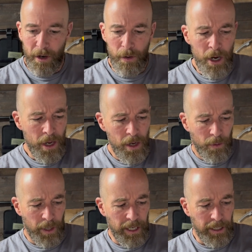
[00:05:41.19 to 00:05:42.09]
So
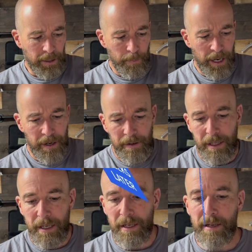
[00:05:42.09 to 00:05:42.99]
we're going to compare
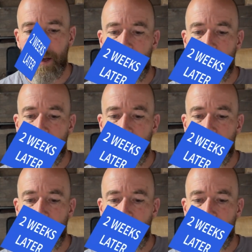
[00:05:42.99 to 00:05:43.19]
the